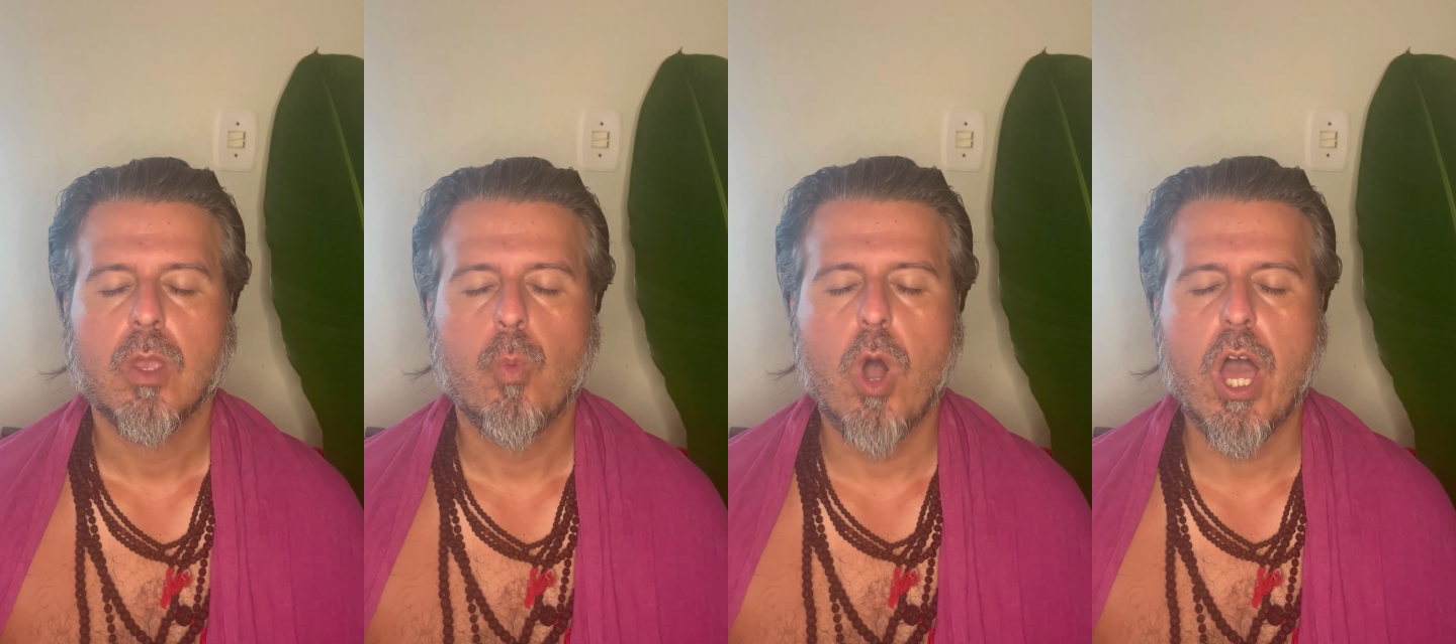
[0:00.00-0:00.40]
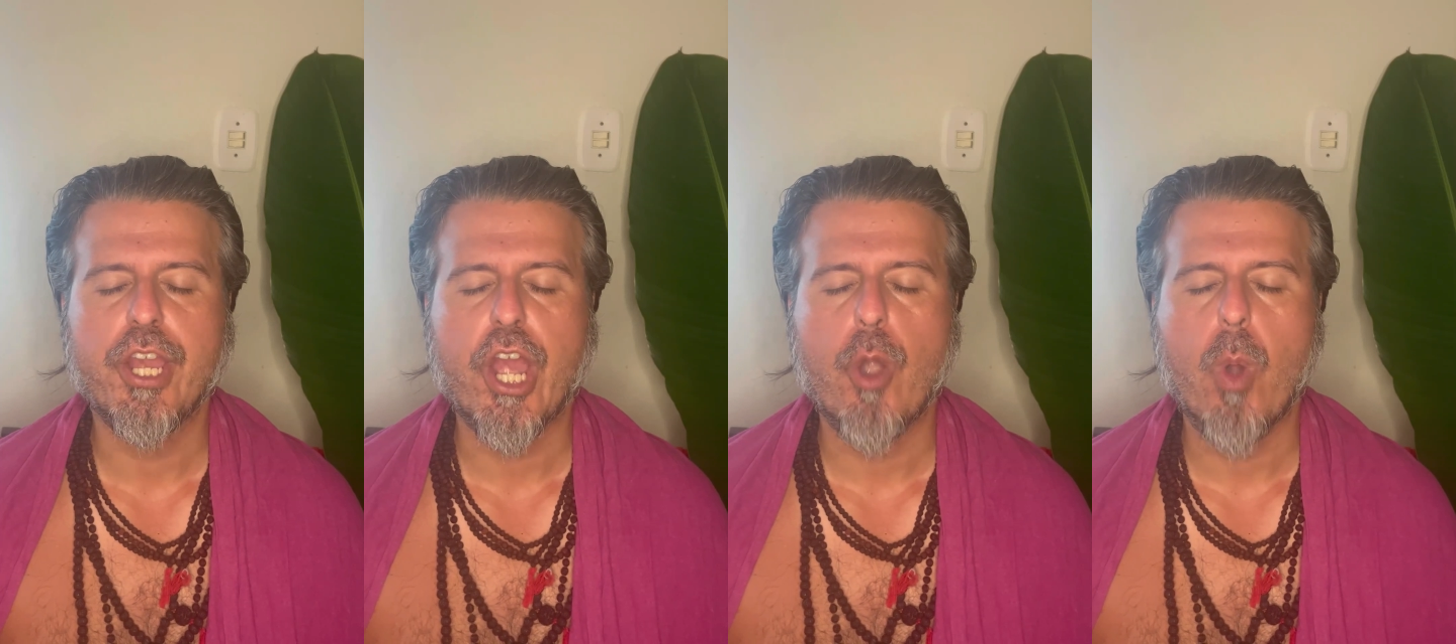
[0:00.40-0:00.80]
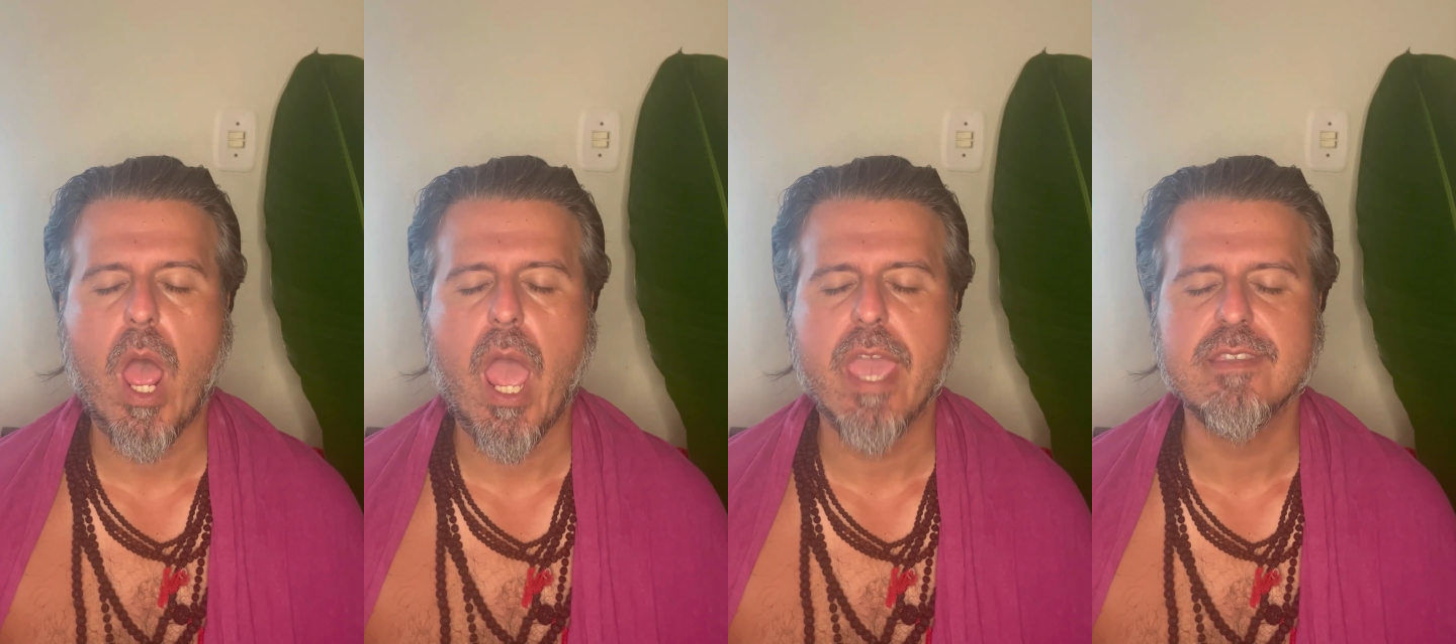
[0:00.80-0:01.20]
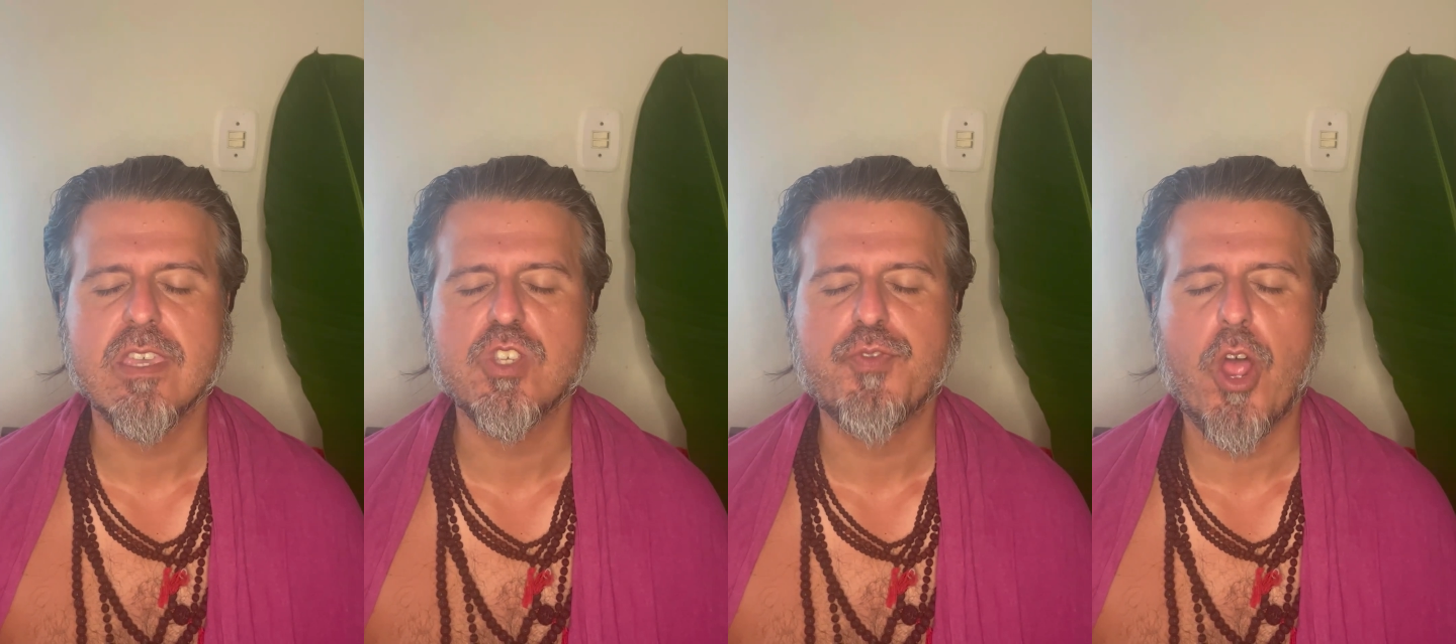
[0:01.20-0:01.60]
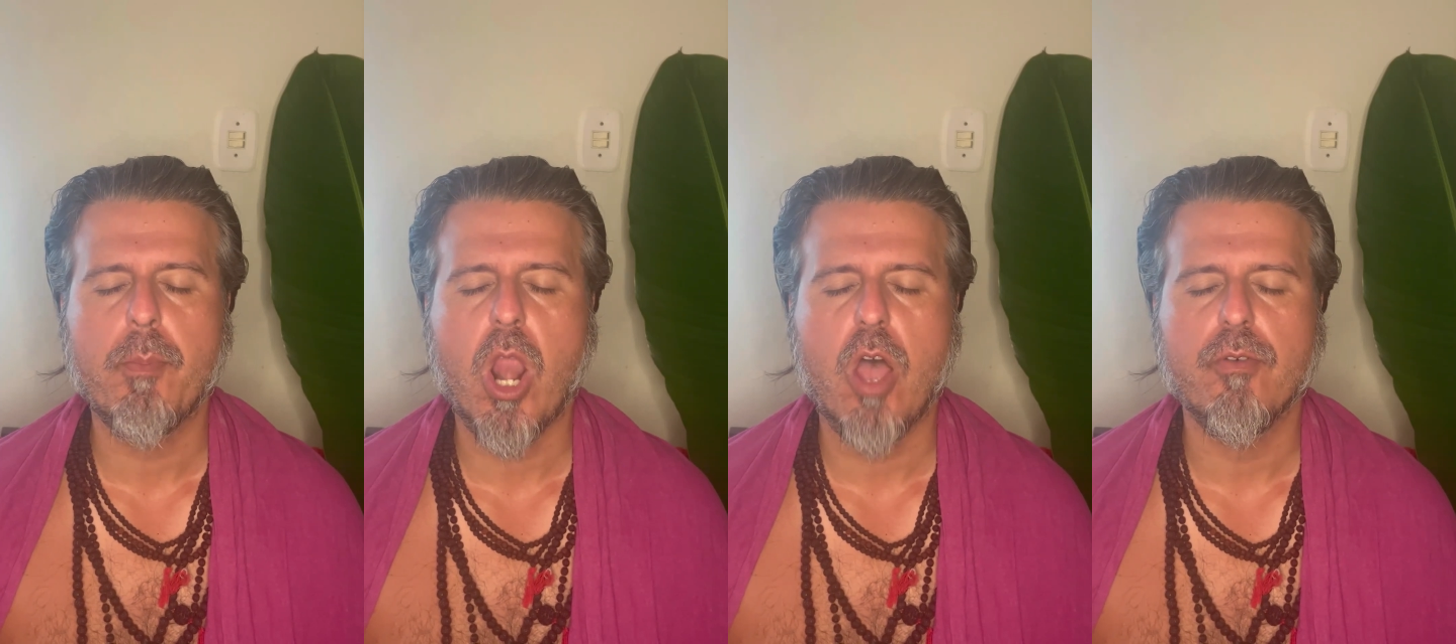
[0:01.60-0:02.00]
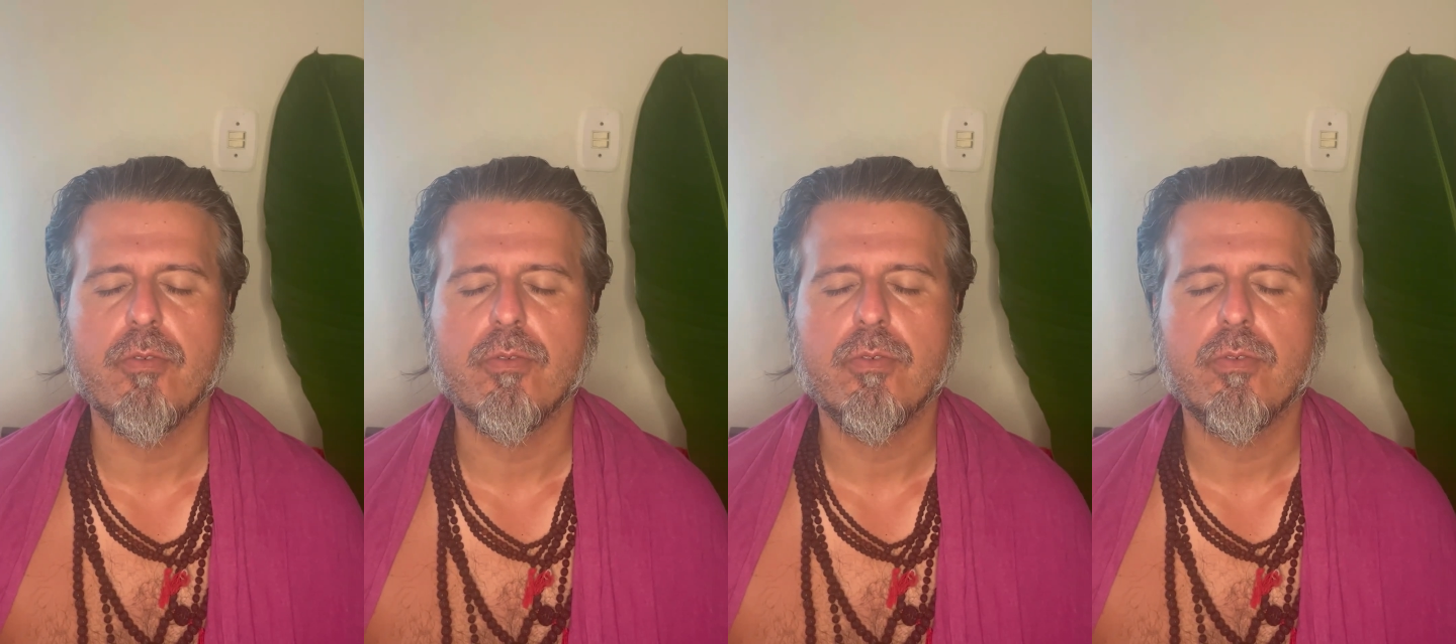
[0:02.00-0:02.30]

One that arises from love.